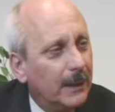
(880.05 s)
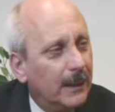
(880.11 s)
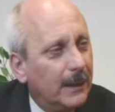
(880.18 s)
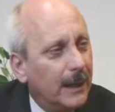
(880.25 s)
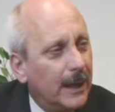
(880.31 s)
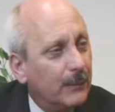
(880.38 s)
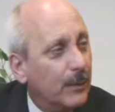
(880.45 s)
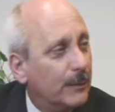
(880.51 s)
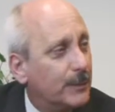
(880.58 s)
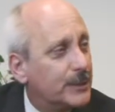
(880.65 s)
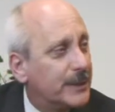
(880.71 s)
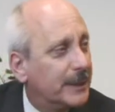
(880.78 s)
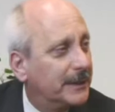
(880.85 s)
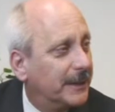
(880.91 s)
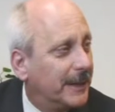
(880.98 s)
I
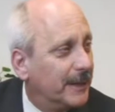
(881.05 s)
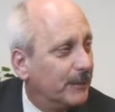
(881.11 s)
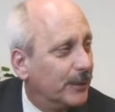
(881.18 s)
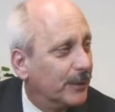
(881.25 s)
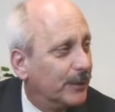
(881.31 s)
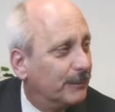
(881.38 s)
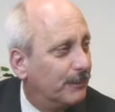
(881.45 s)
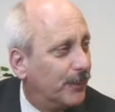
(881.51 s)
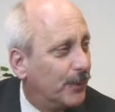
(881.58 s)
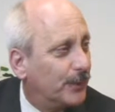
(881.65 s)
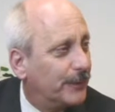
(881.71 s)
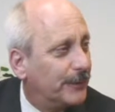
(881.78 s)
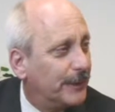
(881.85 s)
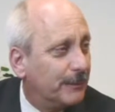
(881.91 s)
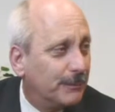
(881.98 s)
represent labor,
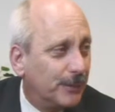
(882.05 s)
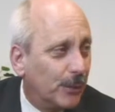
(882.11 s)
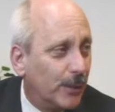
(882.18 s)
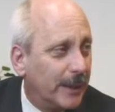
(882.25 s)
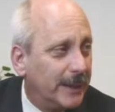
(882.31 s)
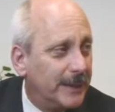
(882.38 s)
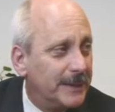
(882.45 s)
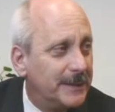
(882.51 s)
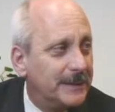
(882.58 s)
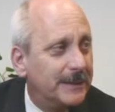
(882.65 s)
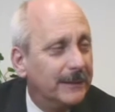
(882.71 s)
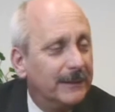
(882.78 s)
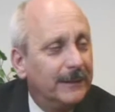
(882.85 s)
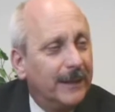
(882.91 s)
both employees,